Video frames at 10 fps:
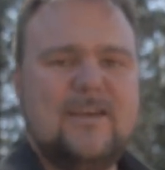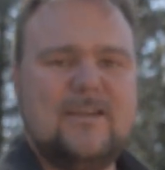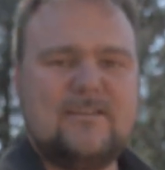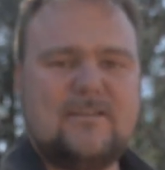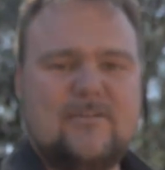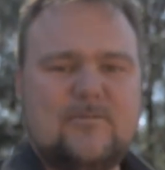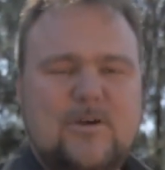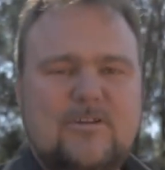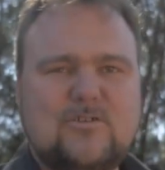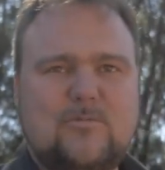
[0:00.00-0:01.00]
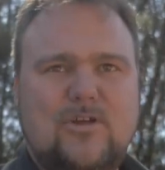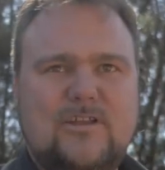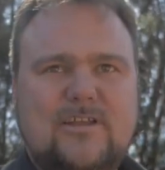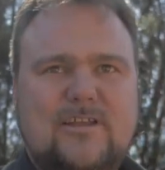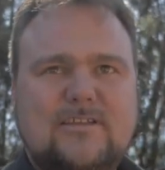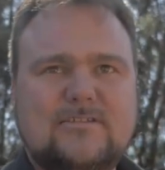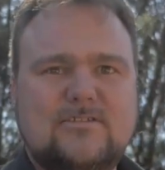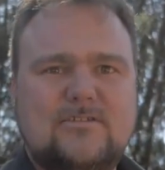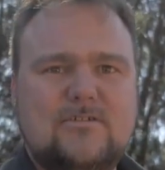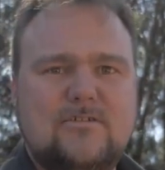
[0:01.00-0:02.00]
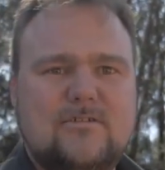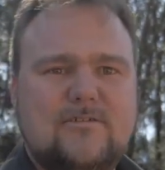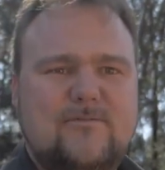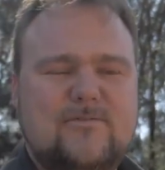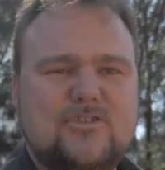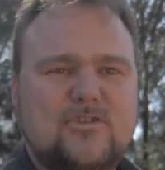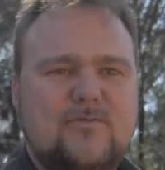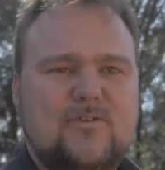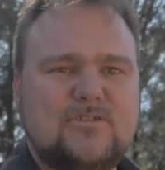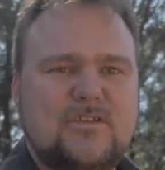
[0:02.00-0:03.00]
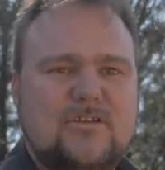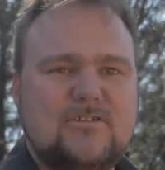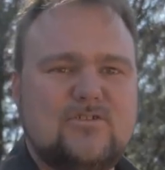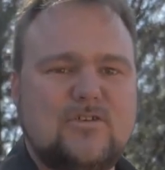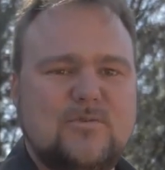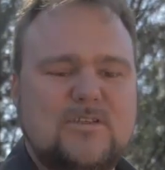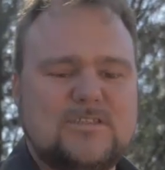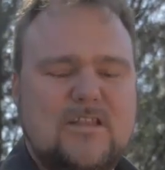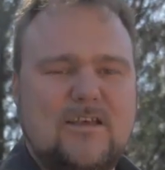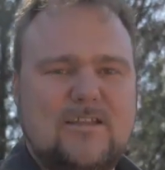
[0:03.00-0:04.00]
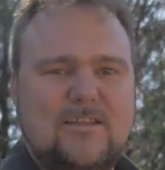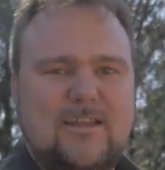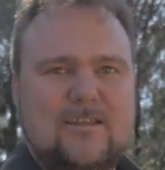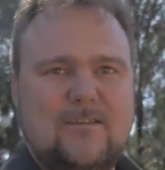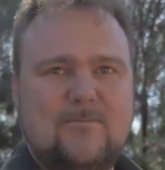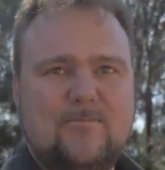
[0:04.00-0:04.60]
and current modus operandi is to shoot a few shots with a slug and then